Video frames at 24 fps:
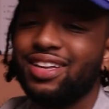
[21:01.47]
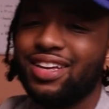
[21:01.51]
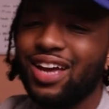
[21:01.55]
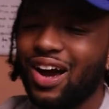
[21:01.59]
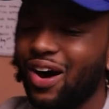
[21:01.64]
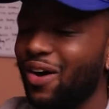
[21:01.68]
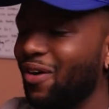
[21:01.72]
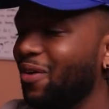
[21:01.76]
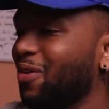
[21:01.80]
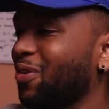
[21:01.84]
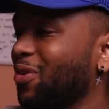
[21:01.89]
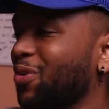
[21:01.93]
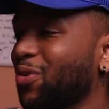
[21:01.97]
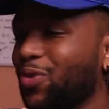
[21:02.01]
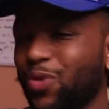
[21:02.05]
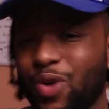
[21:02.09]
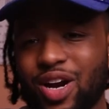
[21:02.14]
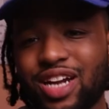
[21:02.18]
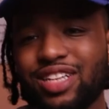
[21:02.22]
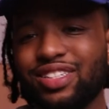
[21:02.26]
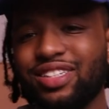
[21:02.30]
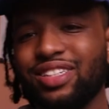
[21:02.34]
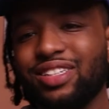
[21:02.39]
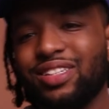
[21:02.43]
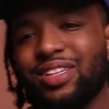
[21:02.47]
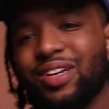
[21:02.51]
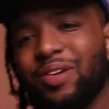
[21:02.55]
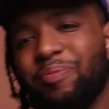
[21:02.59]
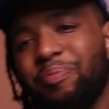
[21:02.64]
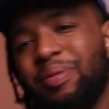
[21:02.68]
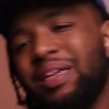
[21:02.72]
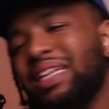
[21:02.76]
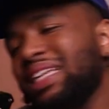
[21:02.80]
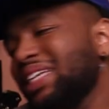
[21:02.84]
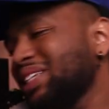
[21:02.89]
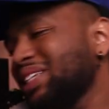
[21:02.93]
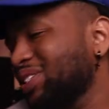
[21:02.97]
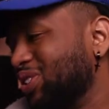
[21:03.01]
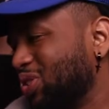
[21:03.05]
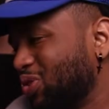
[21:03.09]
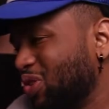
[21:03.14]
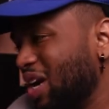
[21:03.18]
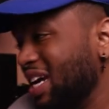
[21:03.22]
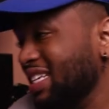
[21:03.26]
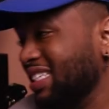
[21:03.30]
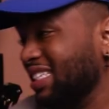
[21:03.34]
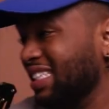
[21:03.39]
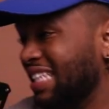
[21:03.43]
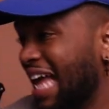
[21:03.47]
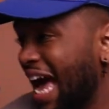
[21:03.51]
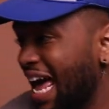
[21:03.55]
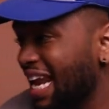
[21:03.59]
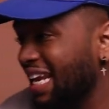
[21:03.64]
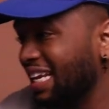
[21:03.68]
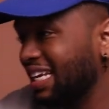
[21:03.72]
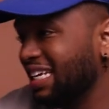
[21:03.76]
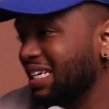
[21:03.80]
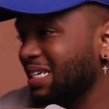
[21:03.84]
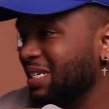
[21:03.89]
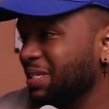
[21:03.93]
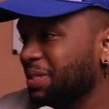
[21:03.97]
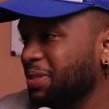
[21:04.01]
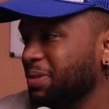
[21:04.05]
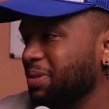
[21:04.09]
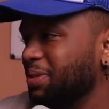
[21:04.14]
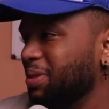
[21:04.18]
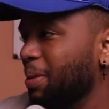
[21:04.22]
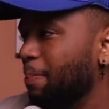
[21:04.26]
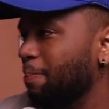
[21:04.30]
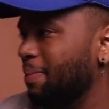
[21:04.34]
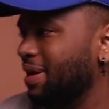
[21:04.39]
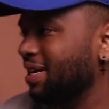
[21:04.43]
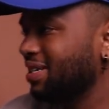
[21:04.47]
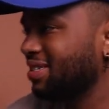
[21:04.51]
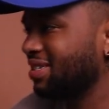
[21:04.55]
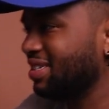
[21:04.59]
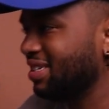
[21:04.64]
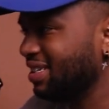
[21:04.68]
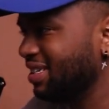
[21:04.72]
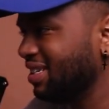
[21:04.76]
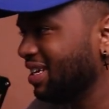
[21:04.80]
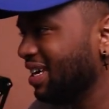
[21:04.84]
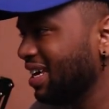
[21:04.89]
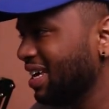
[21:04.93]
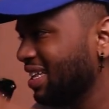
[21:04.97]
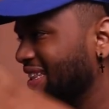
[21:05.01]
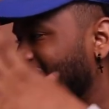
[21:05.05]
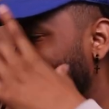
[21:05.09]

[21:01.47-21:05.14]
Yo, crazy. The beat is crazy. That is the mixing.